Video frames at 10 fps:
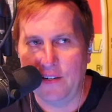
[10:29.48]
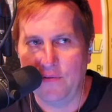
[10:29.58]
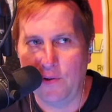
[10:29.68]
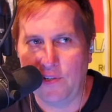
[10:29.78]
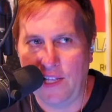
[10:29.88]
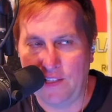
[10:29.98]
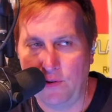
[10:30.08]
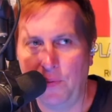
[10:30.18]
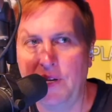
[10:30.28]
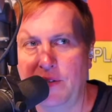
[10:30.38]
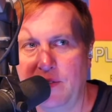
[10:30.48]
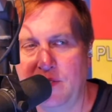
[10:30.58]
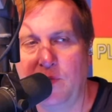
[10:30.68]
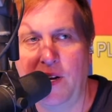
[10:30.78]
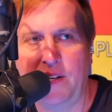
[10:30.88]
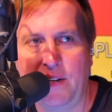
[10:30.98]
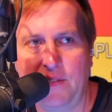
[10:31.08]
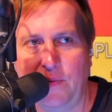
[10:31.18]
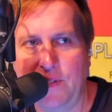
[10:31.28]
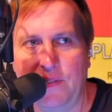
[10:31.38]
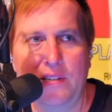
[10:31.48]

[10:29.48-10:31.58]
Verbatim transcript: unfortunately, that's a repeater. This is why I got it so easily.